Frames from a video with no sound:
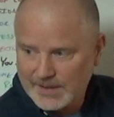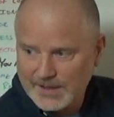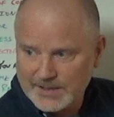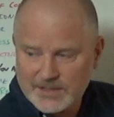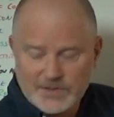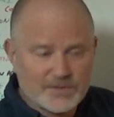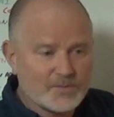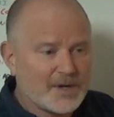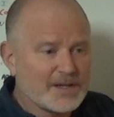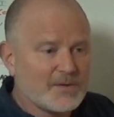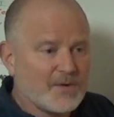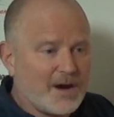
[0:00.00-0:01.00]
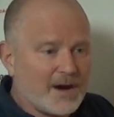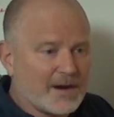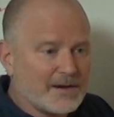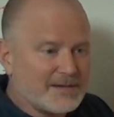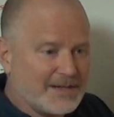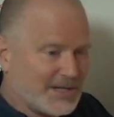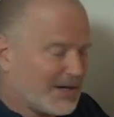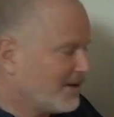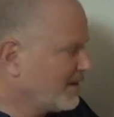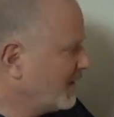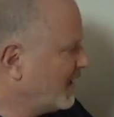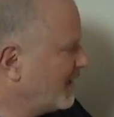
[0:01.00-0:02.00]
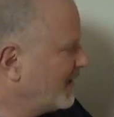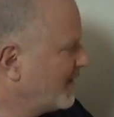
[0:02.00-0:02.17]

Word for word: It's who and what you are eternally.